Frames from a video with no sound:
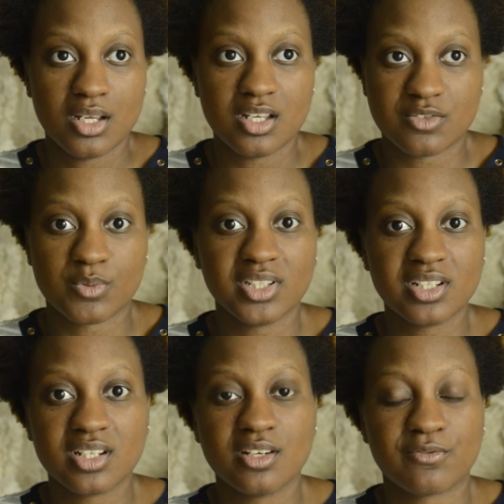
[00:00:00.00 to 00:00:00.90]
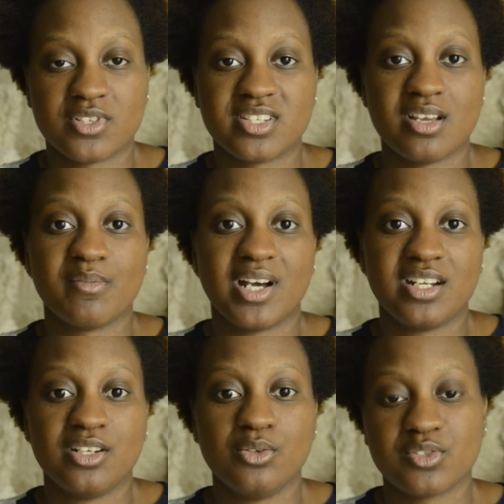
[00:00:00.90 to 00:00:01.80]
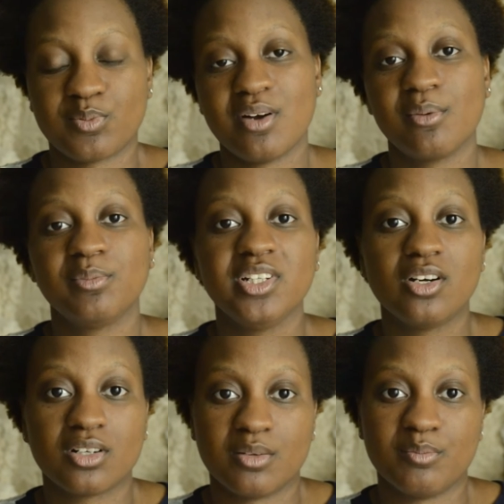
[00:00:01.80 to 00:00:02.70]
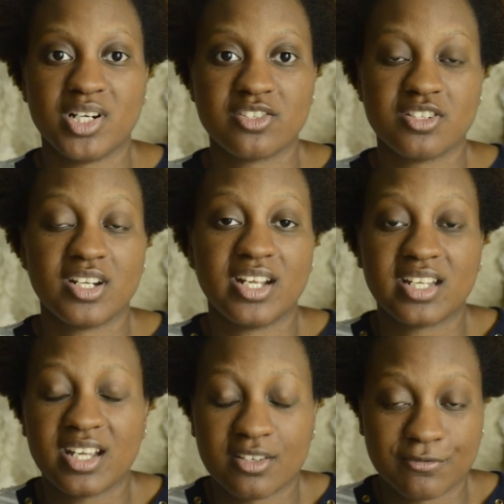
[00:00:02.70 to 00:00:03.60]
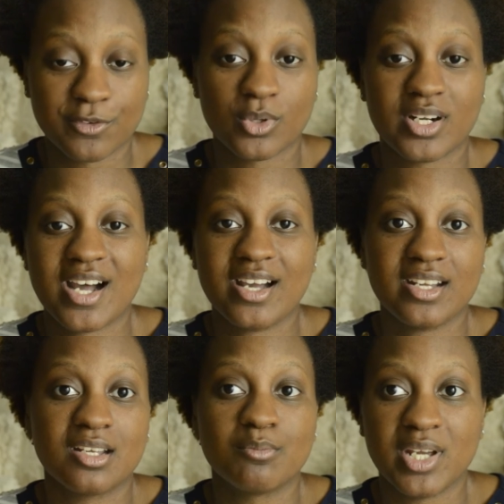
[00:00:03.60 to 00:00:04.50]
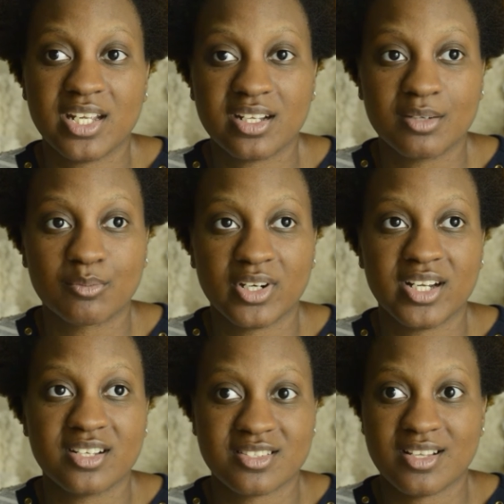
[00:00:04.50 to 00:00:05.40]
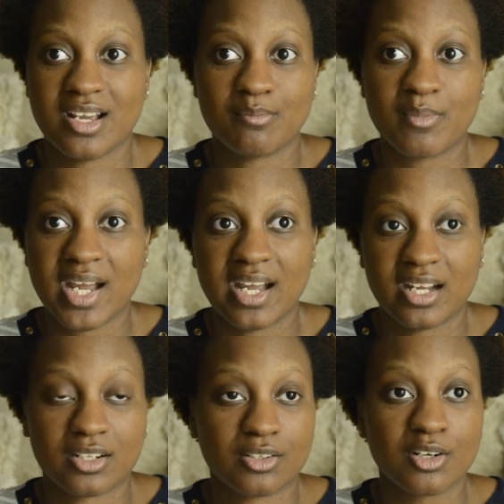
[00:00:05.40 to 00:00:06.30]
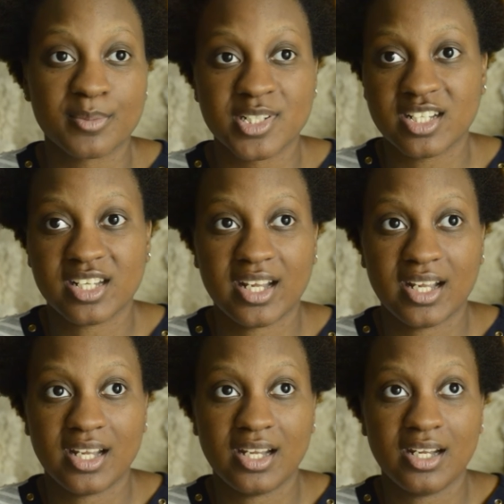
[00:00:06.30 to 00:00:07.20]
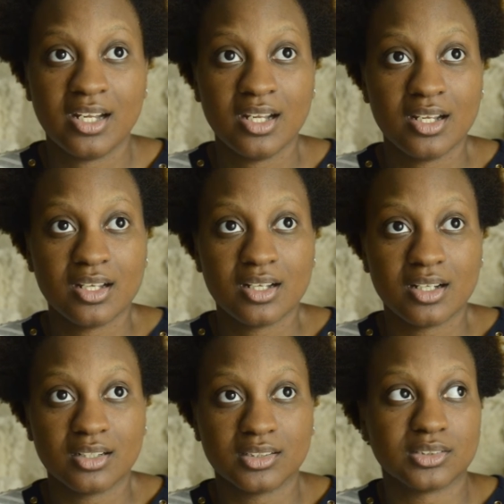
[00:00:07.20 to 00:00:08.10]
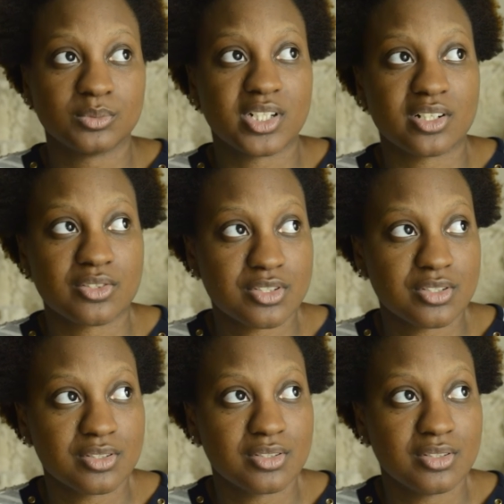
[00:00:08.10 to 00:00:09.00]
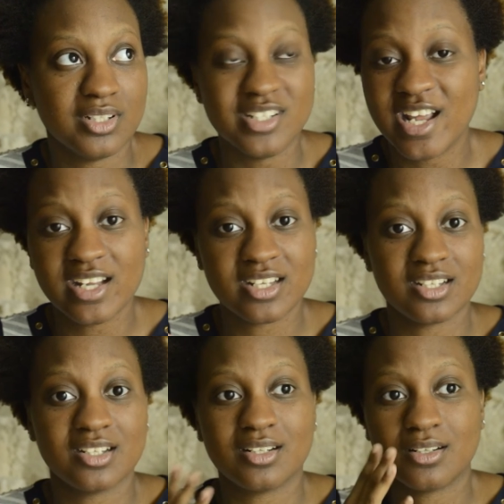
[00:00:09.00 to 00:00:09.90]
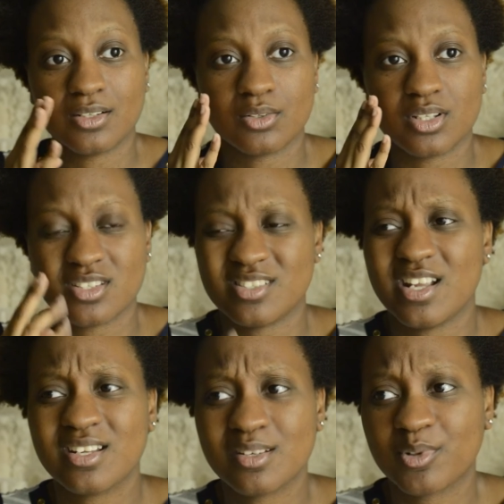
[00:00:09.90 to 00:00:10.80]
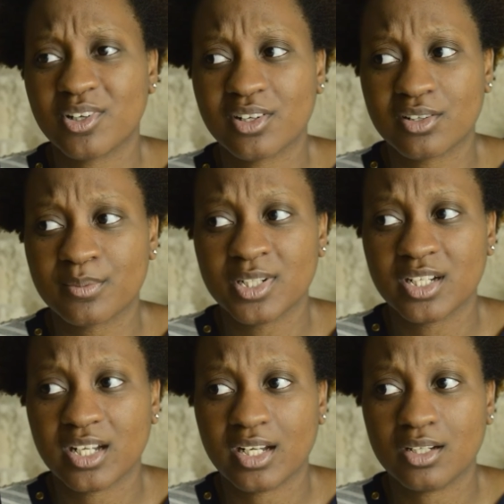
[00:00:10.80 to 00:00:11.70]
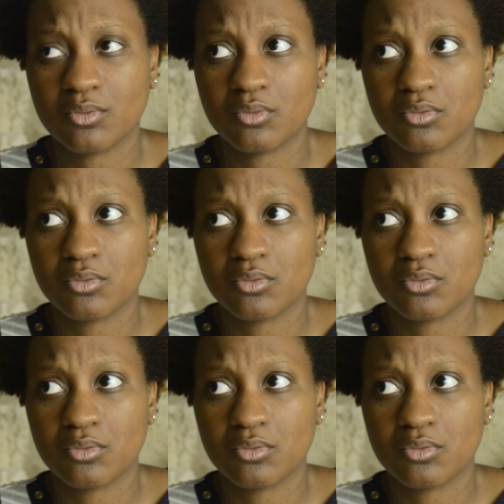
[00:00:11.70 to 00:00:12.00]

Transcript: It's really good for somebody who is probably on a budget and can't afford high-end makeup brands like MAC, Urban Decay, what else? Naked. Is Naked part of Urban Decay?